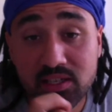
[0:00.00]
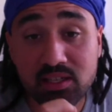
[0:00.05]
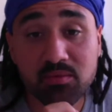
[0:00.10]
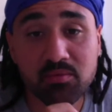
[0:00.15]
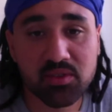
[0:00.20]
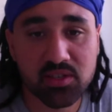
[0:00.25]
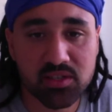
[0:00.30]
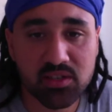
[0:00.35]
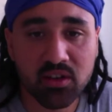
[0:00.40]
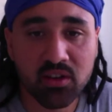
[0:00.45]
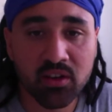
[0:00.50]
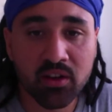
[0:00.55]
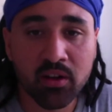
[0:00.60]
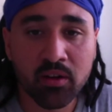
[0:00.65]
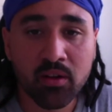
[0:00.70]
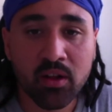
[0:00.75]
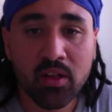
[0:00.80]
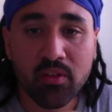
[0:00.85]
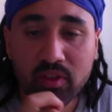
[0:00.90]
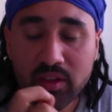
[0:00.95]
the Messiah,
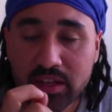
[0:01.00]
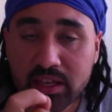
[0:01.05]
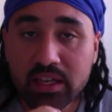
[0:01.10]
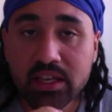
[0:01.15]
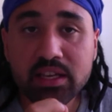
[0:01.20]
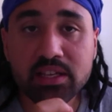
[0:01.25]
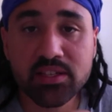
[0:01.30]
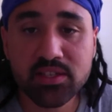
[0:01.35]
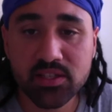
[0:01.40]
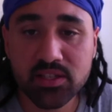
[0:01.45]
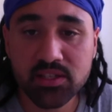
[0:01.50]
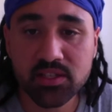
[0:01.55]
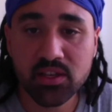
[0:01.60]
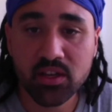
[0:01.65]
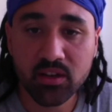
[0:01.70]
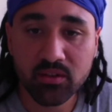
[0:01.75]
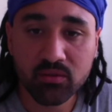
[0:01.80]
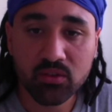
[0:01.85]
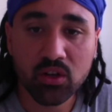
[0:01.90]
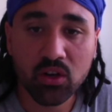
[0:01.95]
that he is the
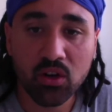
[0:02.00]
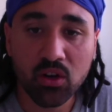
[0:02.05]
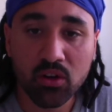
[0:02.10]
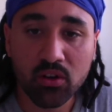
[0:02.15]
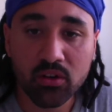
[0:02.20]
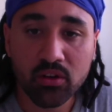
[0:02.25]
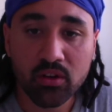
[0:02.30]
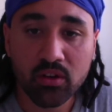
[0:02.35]
Son of God,